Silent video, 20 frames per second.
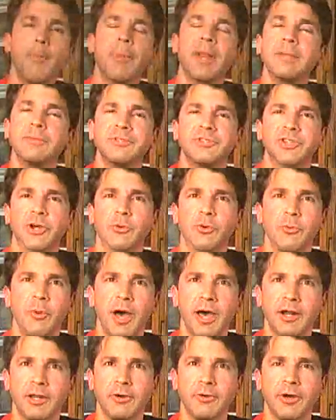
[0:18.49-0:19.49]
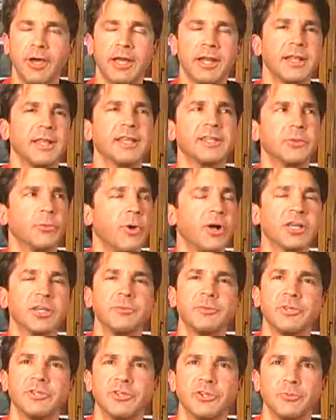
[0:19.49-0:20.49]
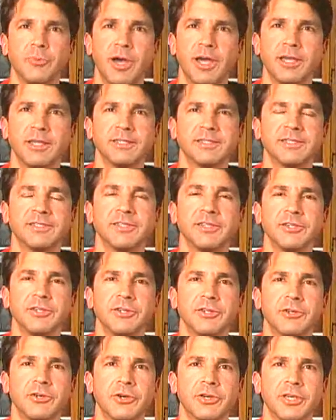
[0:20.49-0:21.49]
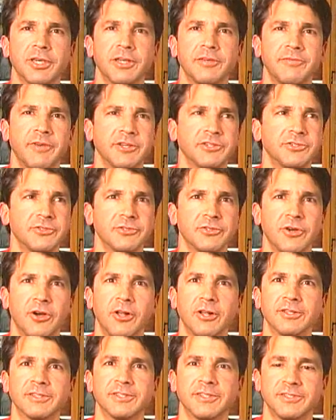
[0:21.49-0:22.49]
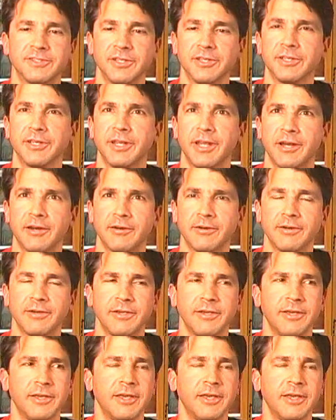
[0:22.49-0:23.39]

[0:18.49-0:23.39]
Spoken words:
My name is Joe Romano, and I'd like to welcome you to my Sicilian cooking adventure called Sicilian Air.